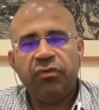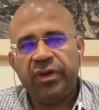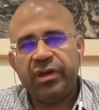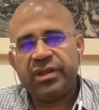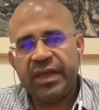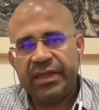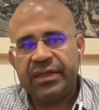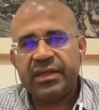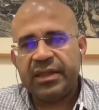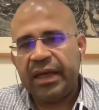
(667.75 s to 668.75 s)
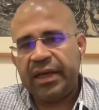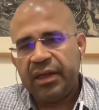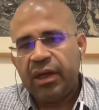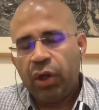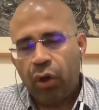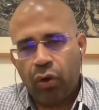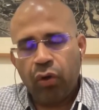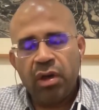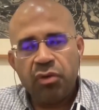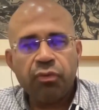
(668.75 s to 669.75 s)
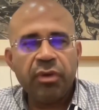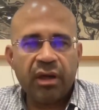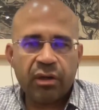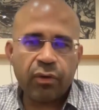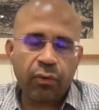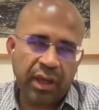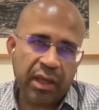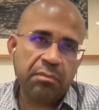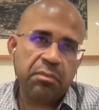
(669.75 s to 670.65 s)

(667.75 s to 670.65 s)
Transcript: fair sense that not only we are growing,